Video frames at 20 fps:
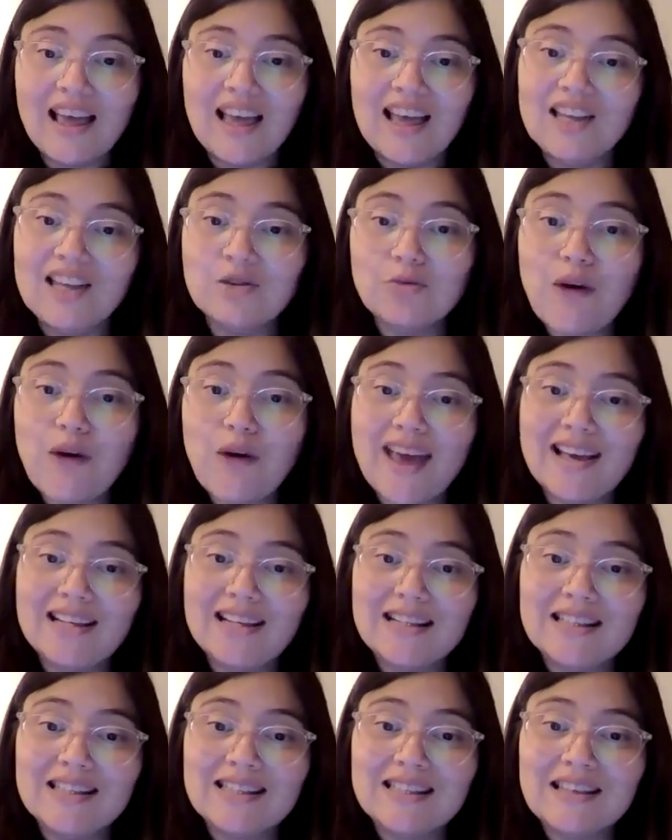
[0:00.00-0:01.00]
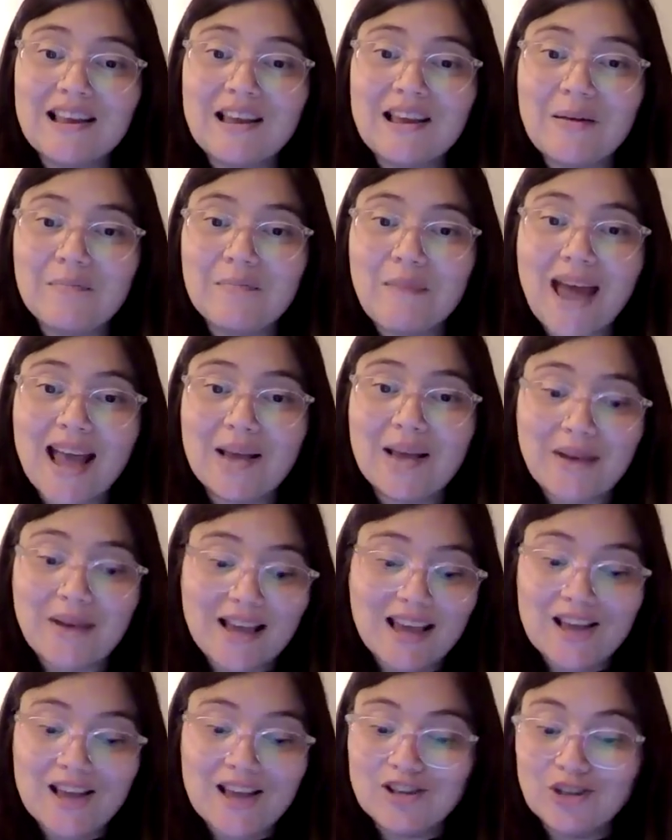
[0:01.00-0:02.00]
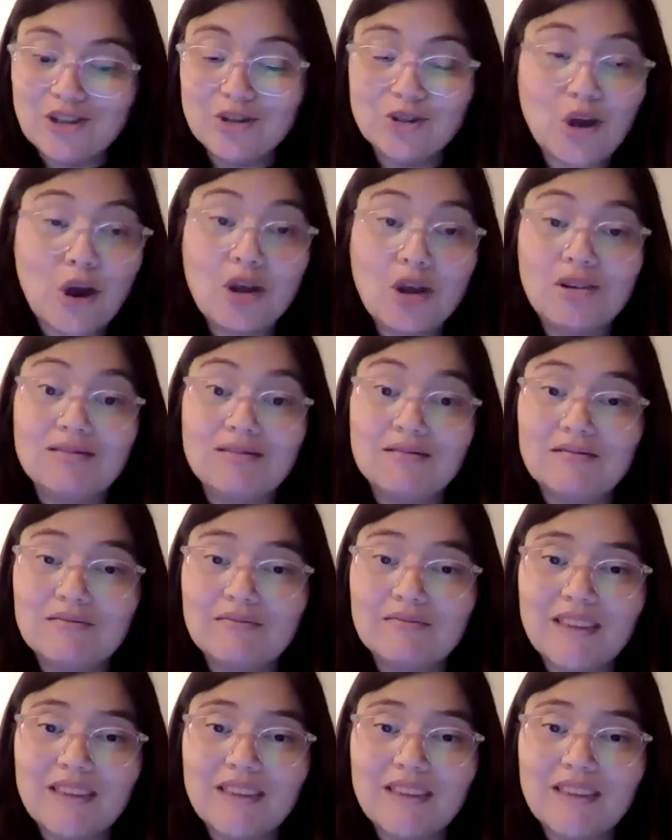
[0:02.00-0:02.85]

in ways maybe you don't